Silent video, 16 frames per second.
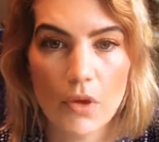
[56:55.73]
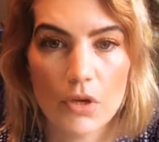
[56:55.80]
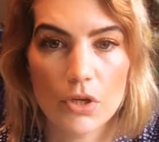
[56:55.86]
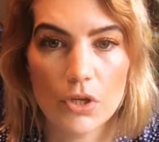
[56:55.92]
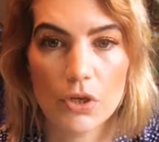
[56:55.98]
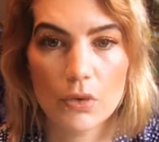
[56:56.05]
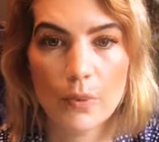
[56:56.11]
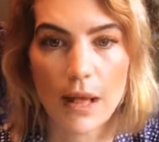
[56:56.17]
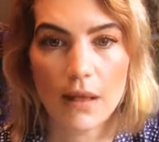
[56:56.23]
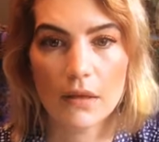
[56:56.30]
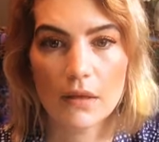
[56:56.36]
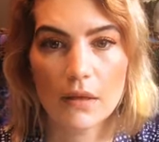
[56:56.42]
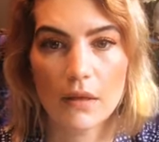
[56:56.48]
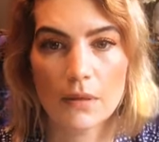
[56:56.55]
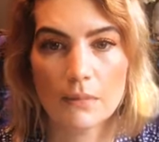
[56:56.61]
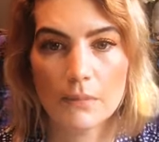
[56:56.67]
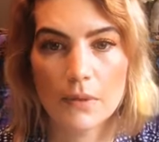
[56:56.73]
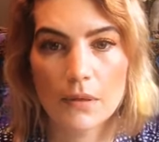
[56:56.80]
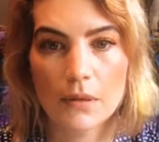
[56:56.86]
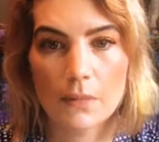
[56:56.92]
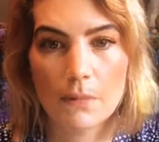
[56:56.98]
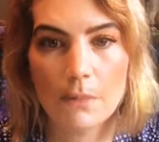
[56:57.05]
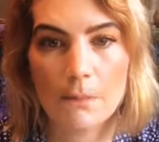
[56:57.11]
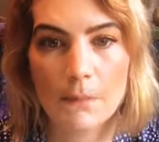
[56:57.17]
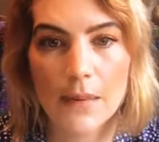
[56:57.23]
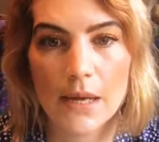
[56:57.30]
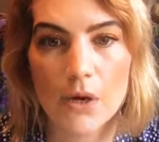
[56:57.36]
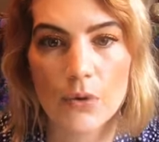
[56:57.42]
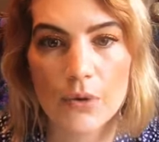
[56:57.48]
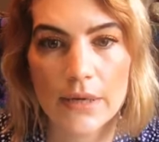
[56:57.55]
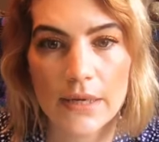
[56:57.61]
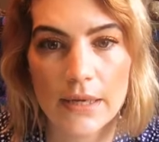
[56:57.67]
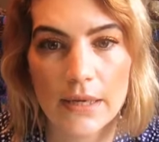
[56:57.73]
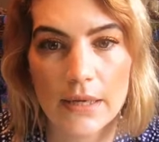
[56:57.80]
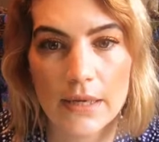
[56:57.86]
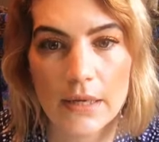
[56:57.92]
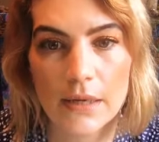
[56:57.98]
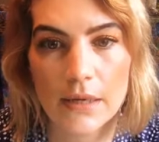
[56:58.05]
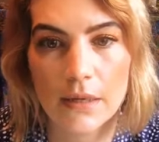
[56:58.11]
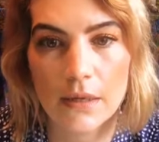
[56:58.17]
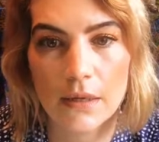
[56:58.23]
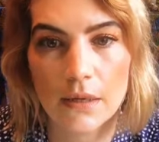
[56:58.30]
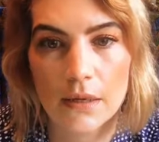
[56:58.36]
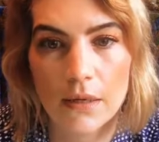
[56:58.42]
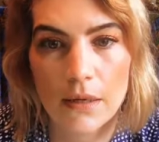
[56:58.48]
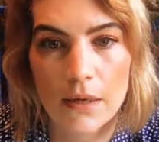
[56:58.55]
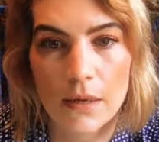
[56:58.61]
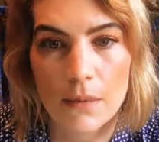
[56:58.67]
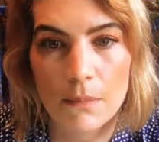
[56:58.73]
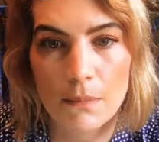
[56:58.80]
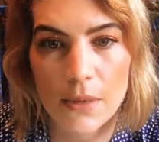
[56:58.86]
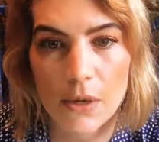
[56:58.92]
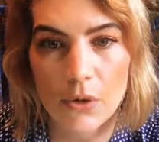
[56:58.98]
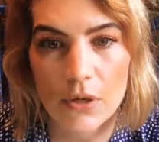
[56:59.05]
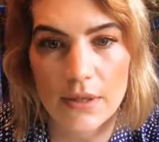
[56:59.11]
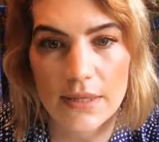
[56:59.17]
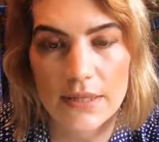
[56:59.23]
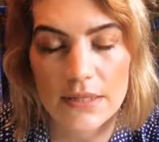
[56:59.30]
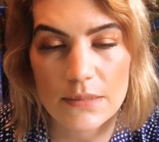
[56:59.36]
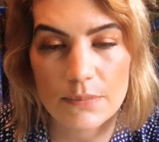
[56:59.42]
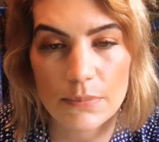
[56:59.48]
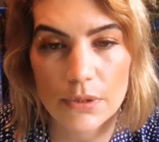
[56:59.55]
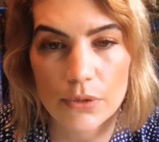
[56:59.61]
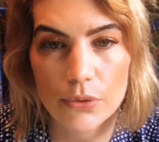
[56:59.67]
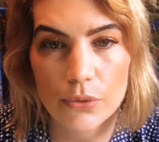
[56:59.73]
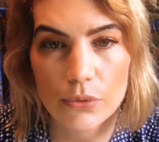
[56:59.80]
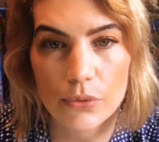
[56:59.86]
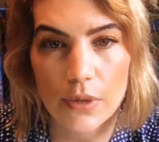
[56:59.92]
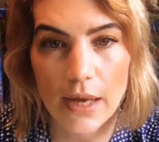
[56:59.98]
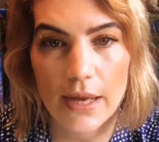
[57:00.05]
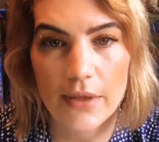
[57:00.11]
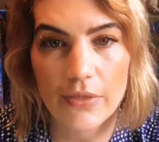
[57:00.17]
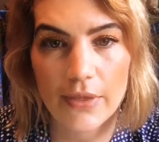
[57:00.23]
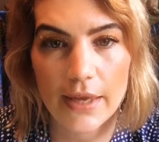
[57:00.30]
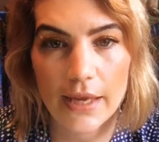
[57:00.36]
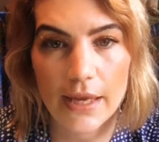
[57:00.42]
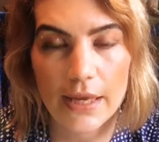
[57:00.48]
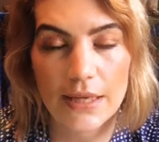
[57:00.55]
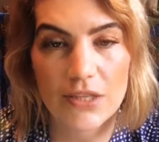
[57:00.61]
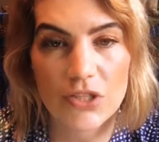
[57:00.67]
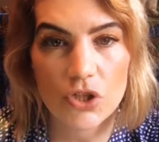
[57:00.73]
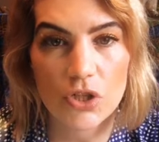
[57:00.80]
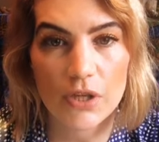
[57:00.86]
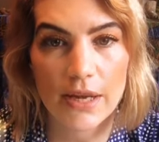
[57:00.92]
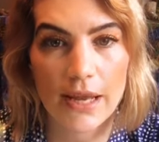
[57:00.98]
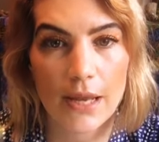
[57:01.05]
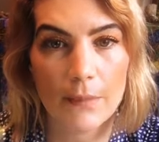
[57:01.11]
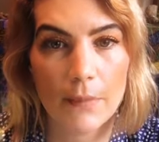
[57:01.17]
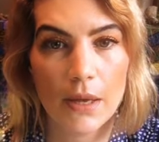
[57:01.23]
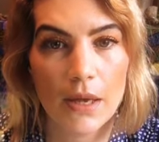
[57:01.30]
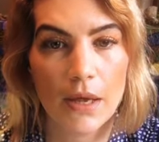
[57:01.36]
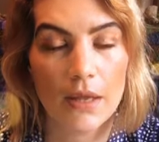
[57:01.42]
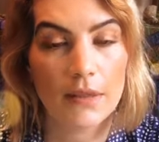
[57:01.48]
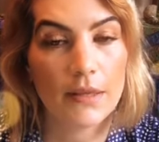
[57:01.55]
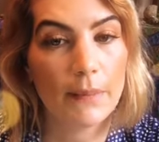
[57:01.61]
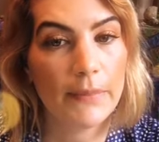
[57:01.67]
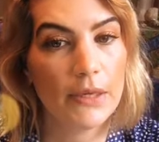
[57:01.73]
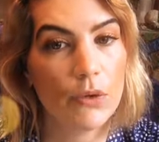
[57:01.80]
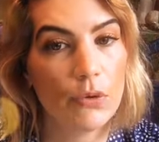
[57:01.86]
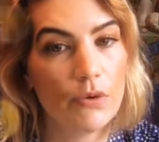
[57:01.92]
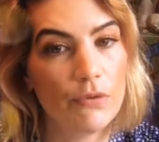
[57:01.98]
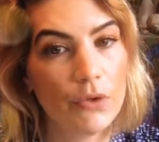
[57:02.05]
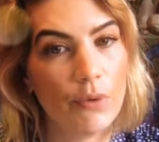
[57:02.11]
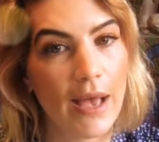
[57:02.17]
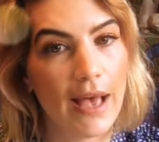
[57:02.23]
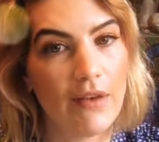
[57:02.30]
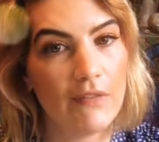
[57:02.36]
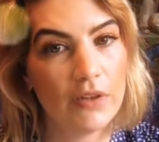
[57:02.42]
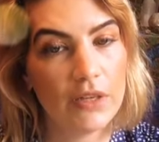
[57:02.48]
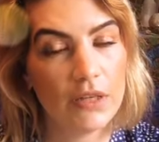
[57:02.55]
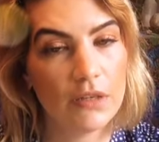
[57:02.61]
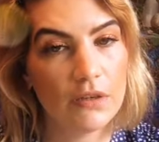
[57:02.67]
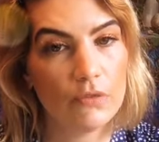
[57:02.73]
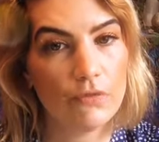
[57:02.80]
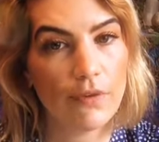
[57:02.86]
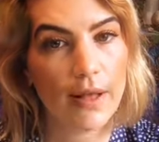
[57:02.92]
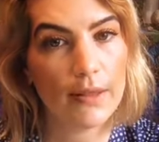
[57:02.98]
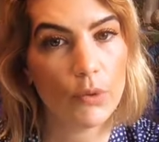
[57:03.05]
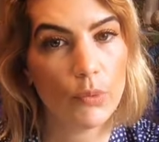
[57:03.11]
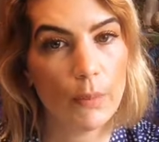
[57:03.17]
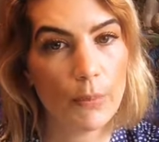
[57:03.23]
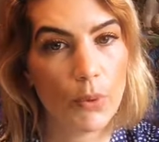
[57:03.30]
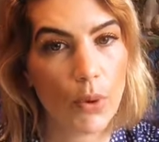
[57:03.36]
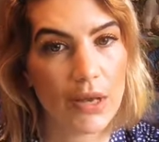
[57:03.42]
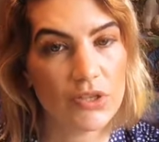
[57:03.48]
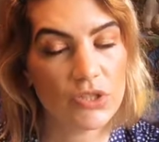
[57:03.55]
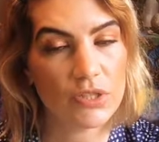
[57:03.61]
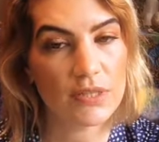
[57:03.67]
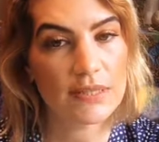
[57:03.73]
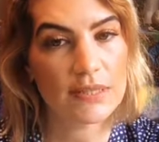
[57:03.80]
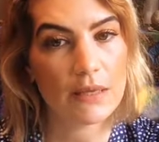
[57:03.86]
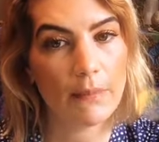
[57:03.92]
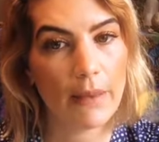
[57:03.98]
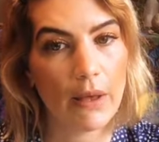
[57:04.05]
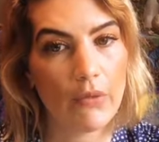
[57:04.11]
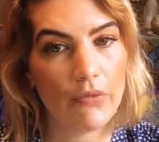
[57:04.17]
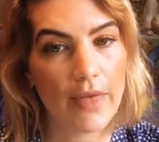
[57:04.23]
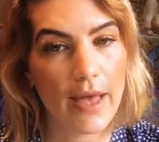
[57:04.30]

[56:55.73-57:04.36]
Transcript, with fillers: You're welcome, Mary Maryland Blue, I think is your name. Let me know if you have any follow-up questions about